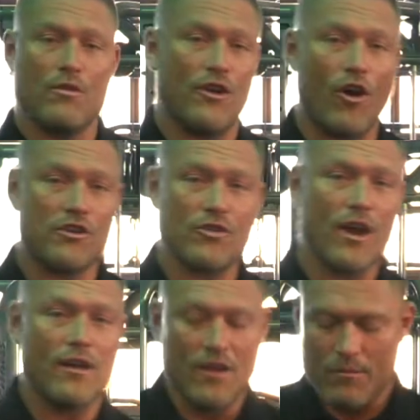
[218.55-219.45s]
the
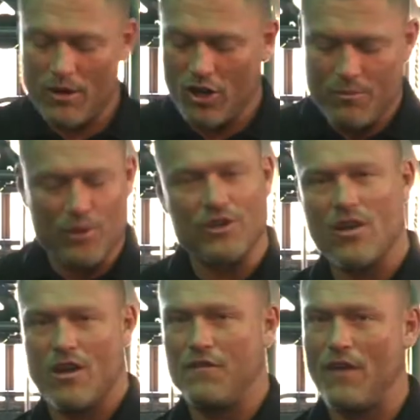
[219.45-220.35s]
nitrate, but a lot of people don't
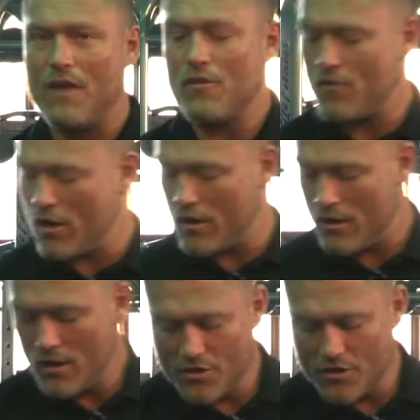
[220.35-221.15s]
like the flavour of rocket,